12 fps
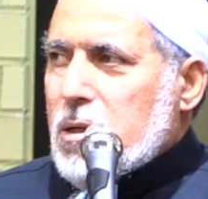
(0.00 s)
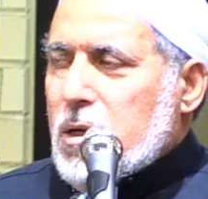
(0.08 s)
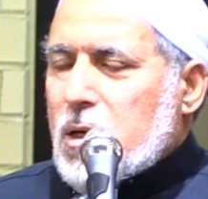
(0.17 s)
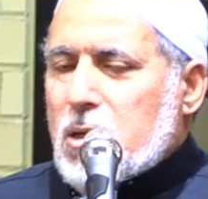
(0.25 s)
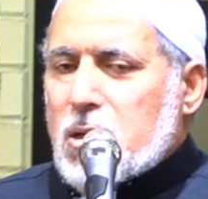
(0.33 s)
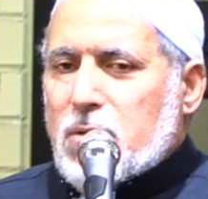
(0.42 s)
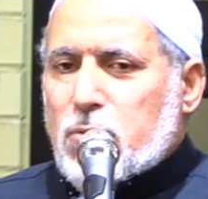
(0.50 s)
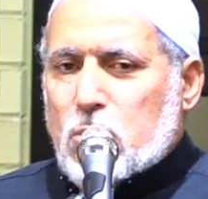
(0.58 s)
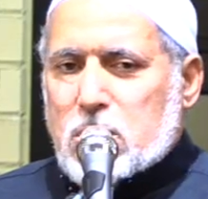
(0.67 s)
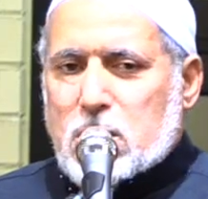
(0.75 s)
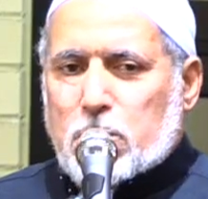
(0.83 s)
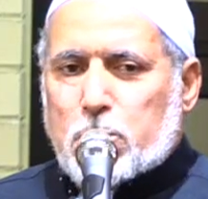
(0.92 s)
either
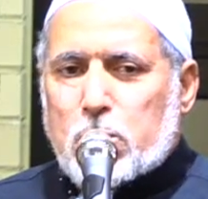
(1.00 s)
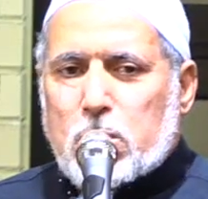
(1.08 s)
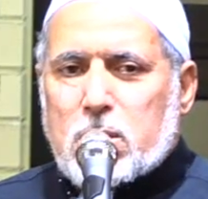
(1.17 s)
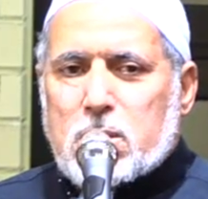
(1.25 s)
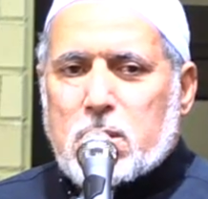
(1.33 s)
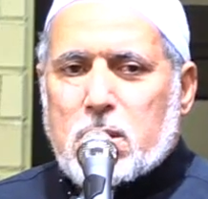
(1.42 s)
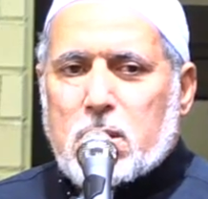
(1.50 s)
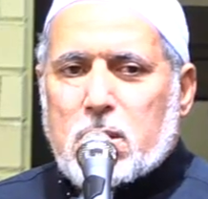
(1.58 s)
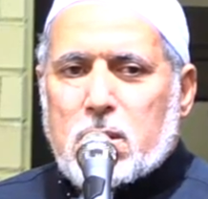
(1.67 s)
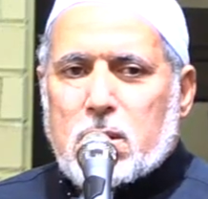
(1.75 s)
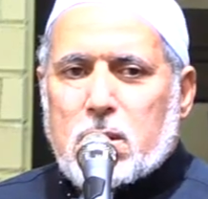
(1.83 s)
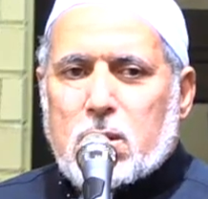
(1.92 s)
for support
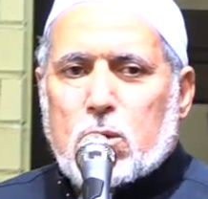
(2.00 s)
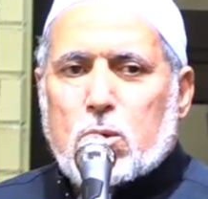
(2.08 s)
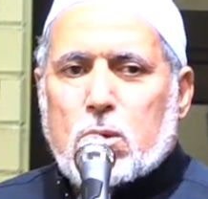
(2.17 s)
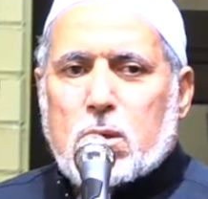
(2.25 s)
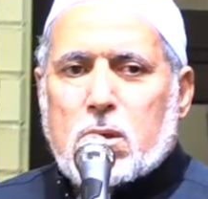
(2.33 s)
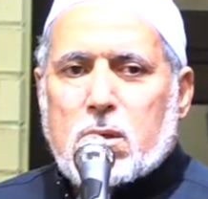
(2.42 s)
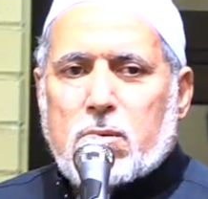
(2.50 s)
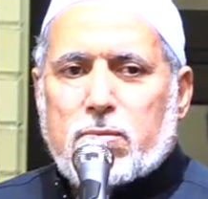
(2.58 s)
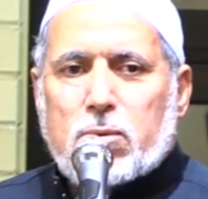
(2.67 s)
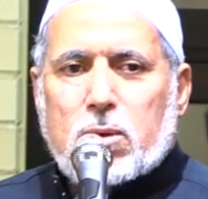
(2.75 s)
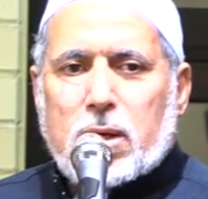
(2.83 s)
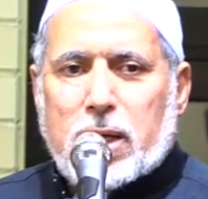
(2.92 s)
or
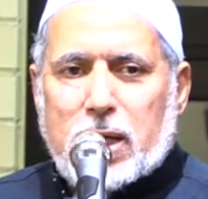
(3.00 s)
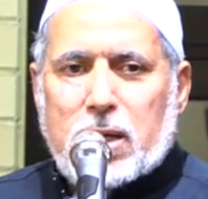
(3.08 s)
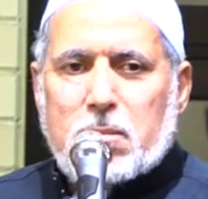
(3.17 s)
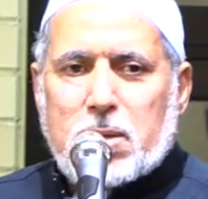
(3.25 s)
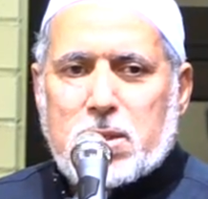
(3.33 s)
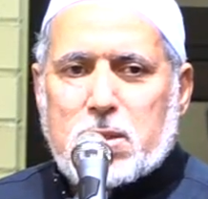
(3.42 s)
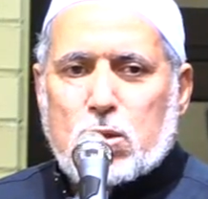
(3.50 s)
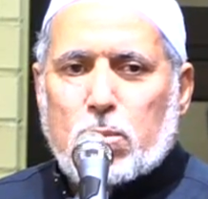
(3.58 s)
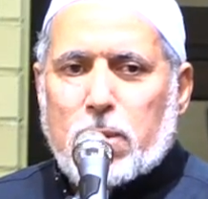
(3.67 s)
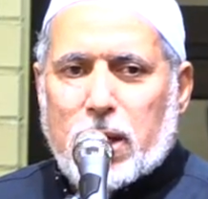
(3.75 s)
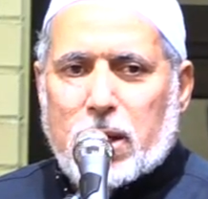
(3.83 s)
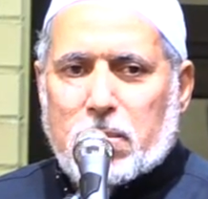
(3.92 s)
for enemies to
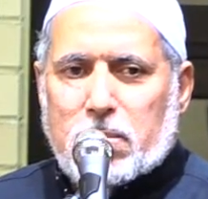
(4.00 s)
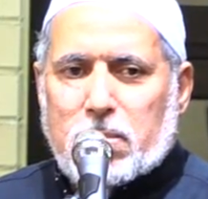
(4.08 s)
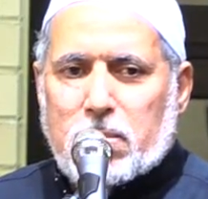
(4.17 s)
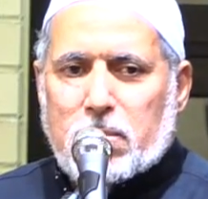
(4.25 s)
blame.